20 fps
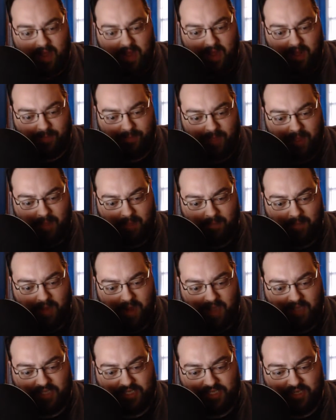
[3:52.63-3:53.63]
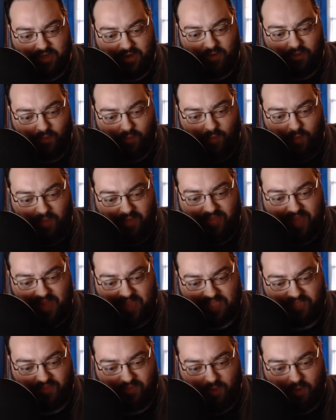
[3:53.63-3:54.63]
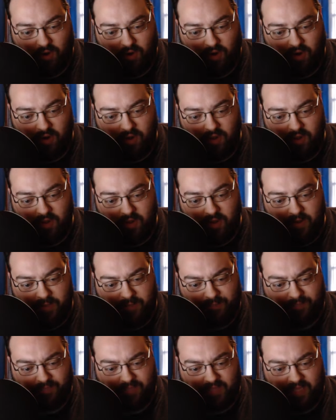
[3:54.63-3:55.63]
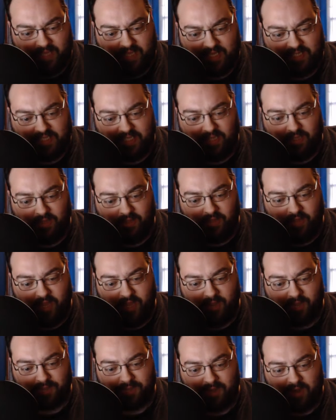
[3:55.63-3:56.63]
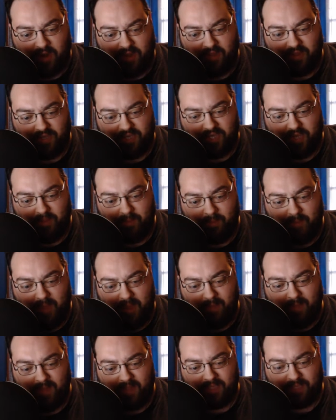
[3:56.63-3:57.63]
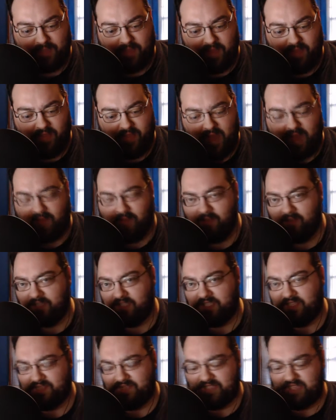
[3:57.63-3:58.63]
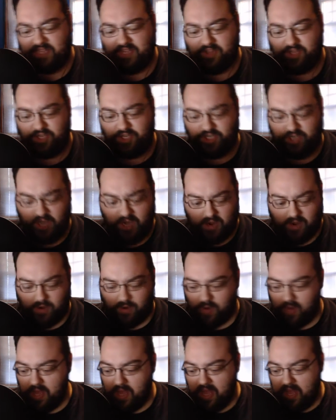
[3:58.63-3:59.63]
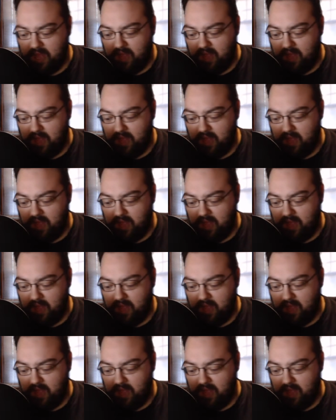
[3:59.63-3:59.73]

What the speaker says: I'm not sure what that's for. It doesn't look like it was part of the ship. Maybe it's been that long since I've seen the show,